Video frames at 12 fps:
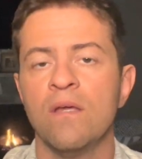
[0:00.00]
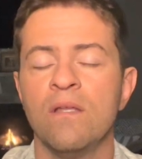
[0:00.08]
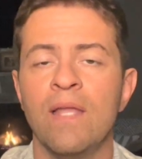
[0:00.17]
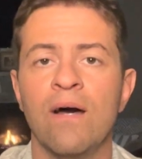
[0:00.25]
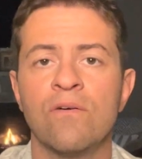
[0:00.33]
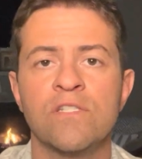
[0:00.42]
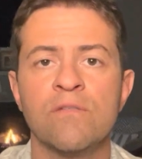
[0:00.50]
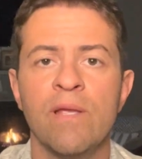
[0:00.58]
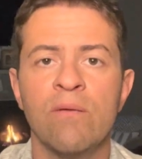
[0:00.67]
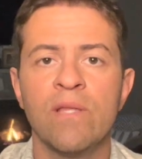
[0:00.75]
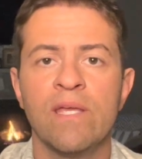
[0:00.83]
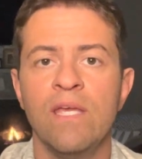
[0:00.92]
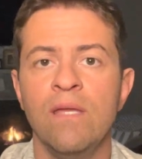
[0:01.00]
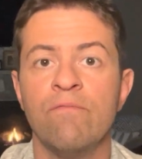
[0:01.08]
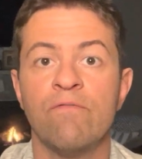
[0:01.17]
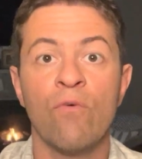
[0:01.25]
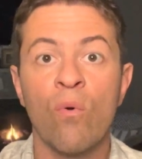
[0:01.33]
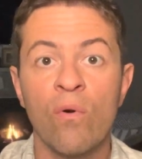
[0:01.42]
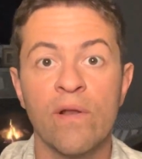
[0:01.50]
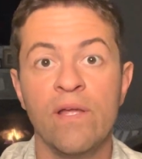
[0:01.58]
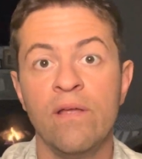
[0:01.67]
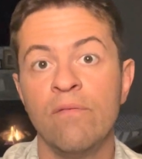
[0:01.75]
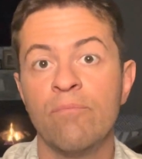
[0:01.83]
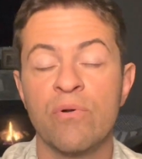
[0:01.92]
Now, to be able to keep
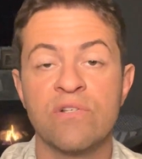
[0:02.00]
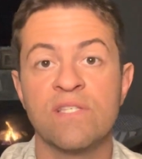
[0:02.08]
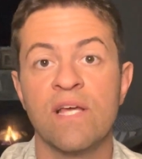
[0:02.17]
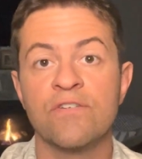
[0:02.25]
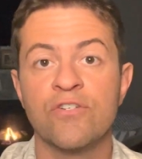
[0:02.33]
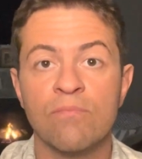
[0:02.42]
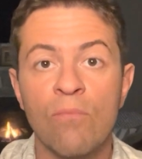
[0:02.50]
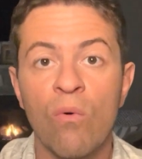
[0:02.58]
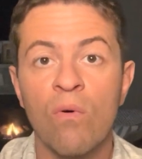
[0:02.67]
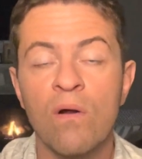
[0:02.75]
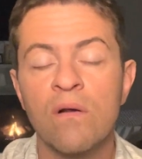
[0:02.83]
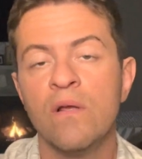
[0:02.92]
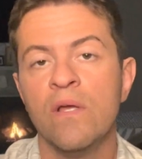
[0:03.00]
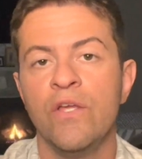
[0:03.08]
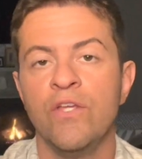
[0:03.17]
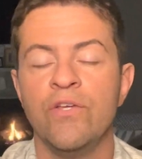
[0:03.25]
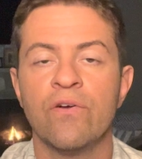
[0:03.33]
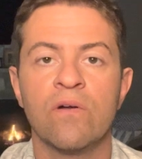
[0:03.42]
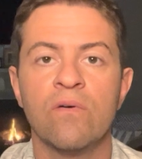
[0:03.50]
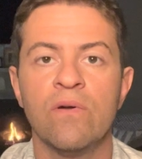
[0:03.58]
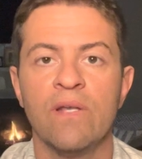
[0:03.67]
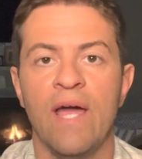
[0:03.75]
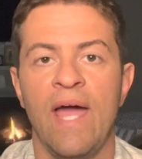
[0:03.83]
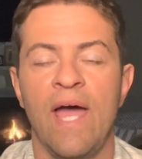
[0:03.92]
40% or more, you're
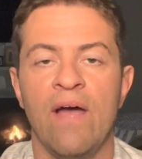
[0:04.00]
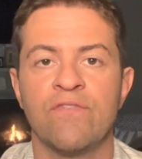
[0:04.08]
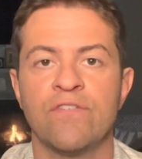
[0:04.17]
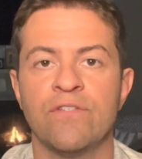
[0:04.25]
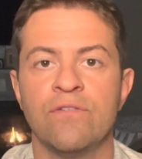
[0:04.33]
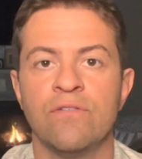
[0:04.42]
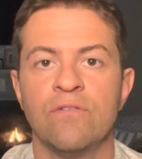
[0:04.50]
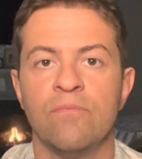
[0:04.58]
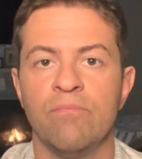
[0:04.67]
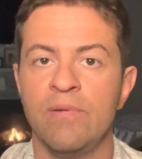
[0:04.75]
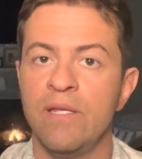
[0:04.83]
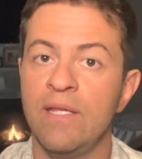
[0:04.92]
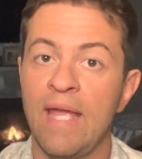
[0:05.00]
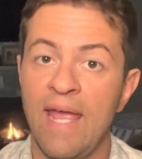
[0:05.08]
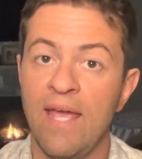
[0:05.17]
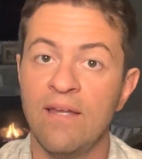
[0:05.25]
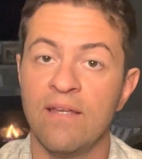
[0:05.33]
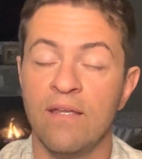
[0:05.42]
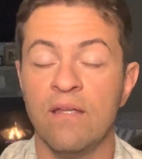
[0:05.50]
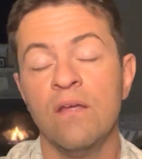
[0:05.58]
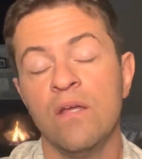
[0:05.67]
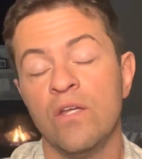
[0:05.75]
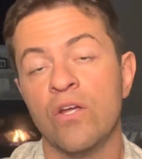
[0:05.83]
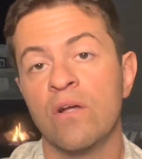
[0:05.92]
going to have to be handy.
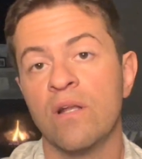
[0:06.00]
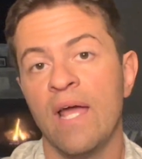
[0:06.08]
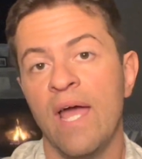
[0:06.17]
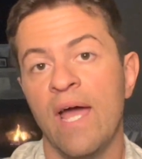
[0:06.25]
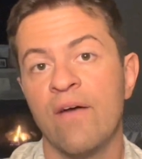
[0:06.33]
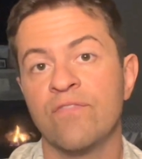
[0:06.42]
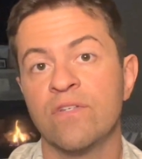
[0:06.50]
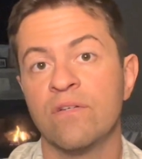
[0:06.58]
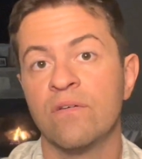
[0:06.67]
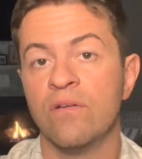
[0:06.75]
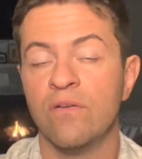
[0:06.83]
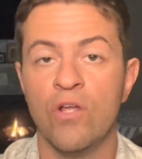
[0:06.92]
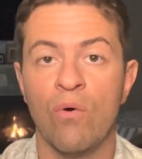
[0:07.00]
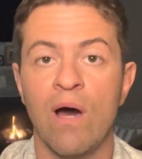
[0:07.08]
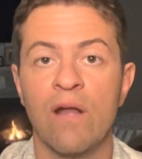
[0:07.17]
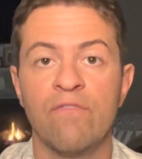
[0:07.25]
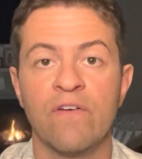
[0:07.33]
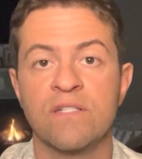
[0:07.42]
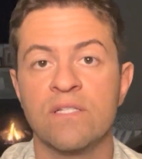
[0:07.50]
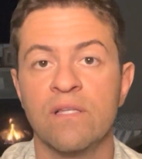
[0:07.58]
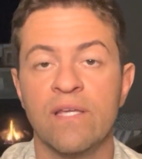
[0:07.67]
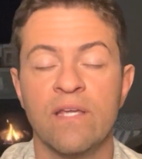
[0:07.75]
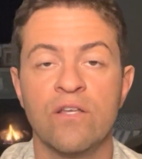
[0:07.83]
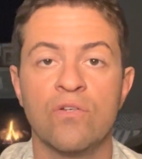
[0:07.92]
You're going to have to know how to fix a
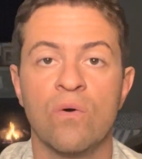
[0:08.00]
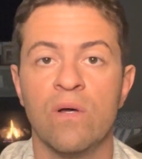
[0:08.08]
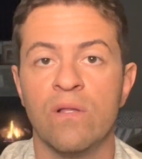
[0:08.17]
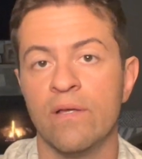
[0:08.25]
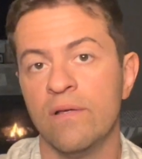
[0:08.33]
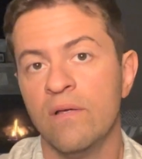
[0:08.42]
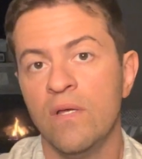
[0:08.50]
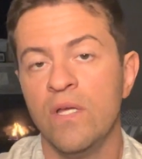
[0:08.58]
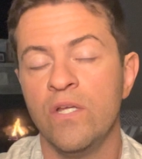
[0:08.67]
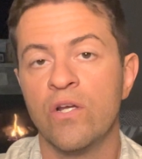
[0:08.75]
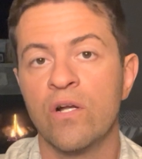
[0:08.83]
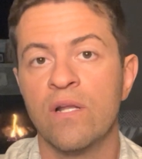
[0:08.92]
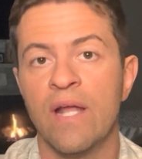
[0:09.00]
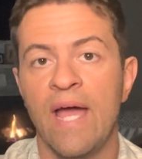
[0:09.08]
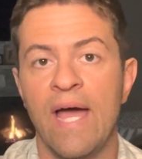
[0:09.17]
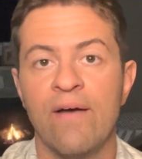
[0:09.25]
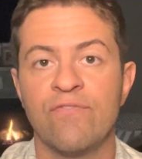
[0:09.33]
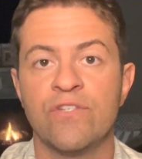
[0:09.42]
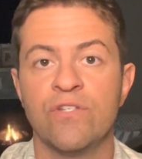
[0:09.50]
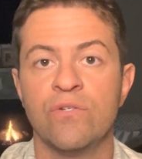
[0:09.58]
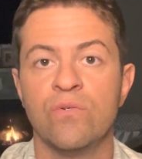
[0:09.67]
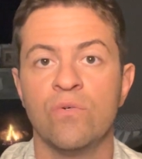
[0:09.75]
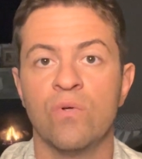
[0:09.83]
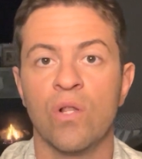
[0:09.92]
leaking toilet. You're going to have
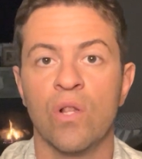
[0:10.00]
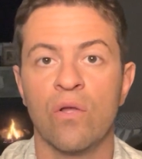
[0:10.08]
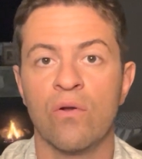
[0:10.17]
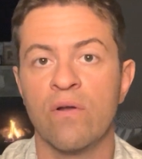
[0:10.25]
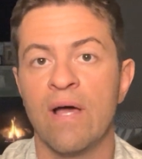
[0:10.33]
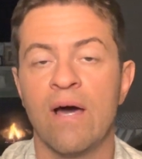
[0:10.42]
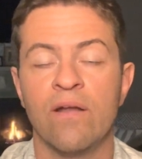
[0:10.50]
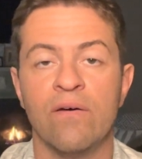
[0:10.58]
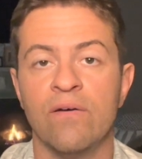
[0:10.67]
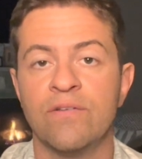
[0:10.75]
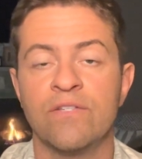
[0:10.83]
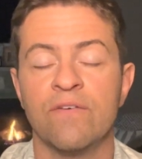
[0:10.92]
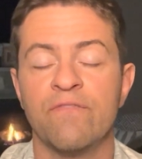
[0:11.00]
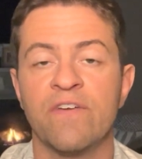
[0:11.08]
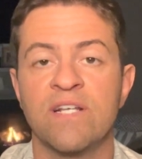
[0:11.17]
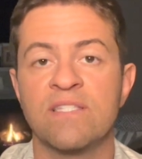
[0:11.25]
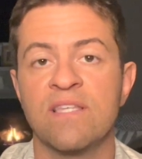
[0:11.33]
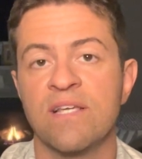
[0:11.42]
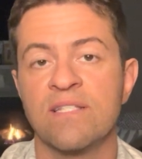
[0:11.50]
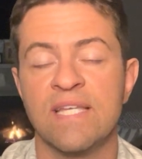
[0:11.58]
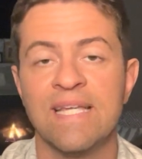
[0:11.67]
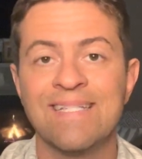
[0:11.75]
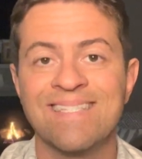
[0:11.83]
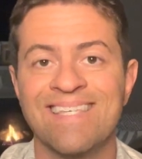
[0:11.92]
to learn how to fix things
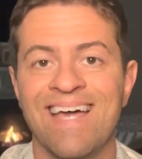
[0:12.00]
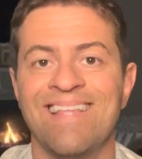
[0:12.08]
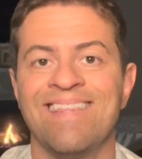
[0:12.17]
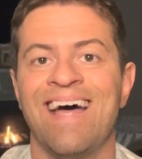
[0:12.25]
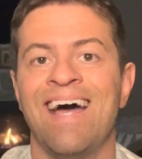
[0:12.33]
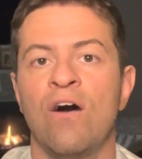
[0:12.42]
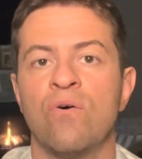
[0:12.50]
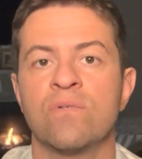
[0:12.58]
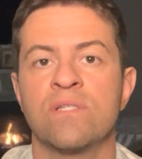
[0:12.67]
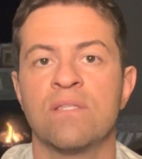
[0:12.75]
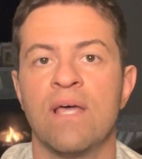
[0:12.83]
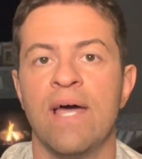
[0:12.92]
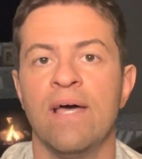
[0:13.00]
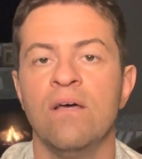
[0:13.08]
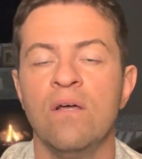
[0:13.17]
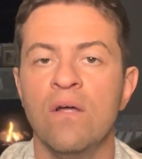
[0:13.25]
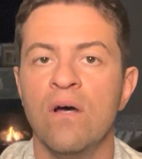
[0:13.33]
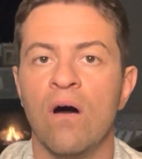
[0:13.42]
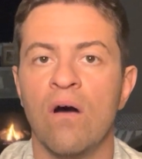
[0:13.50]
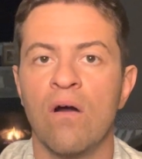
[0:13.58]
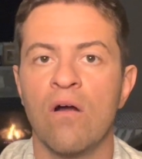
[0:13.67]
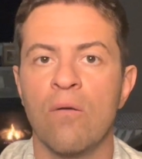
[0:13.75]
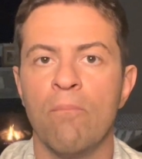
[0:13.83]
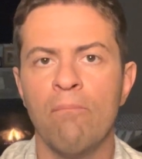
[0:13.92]
inside the house that
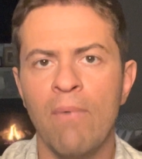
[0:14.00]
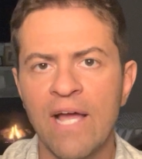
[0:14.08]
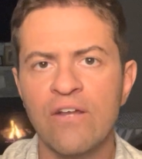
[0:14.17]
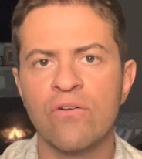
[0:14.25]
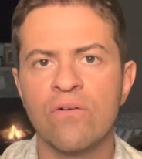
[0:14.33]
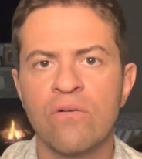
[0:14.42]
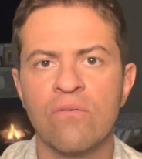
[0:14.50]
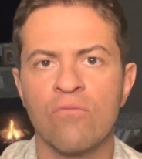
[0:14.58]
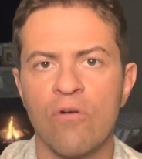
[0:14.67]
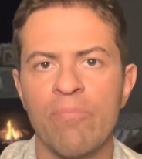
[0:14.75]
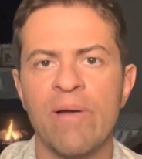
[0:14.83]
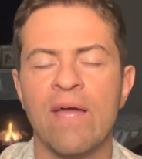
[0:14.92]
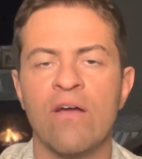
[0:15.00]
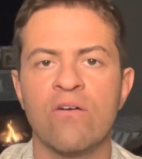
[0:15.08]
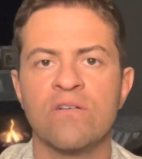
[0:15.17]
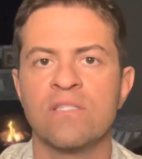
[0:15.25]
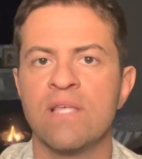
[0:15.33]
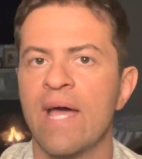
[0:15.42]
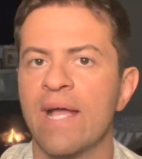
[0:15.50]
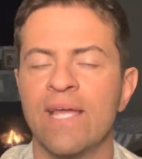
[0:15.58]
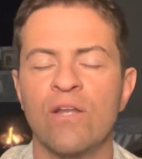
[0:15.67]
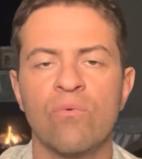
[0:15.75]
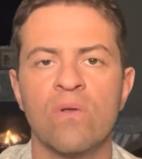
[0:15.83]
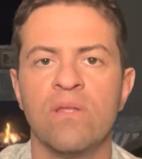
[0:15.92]
are minor repairs that
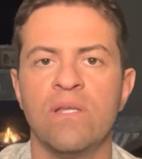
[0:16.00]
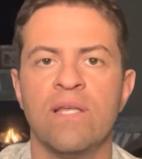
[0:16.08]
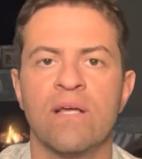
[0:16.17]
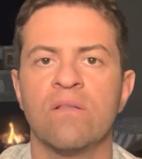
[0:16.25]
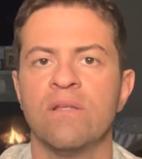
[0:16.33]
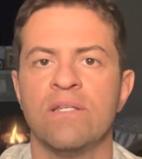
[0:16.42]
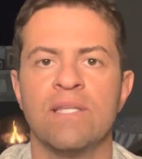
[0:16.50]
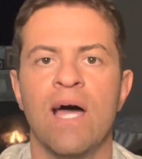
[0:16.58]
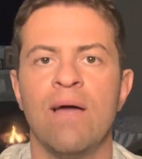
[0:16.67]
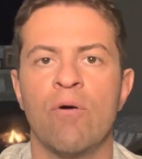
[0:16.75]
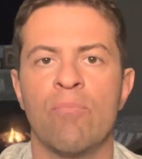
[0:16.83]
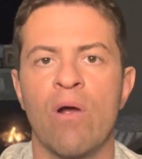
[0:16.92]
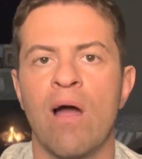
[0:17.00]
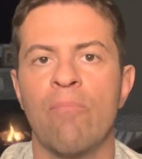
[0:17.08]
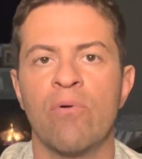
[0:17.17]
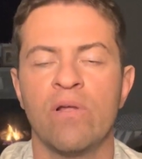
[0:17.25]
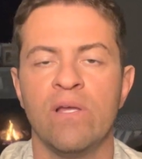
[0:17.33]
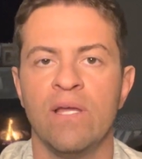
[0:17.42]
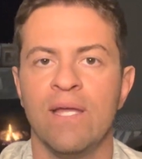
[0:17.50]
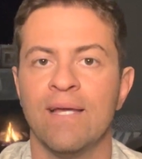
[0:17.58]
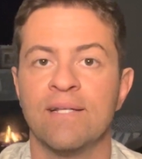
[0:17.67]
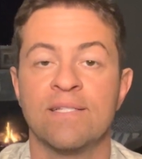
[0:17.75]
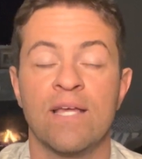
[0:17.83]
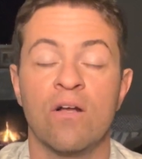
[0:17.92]
can really nickel and dime a property
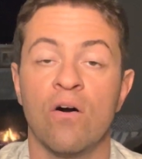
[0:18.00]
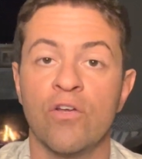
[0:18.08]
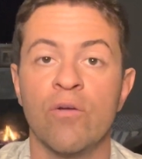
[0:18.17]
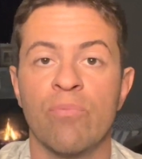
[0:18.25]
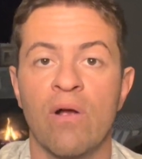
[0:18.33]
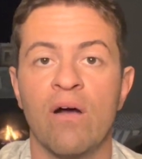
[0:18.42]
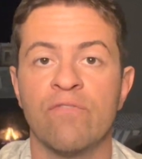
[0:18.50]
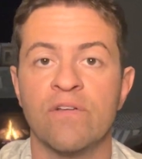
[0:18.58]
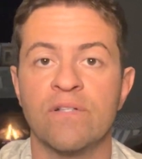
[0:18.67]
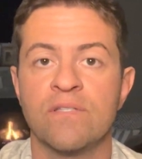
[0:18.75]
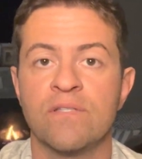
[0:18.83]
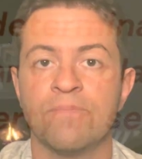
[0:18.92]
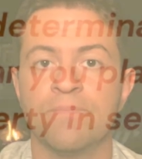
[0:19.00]
and take all your profits.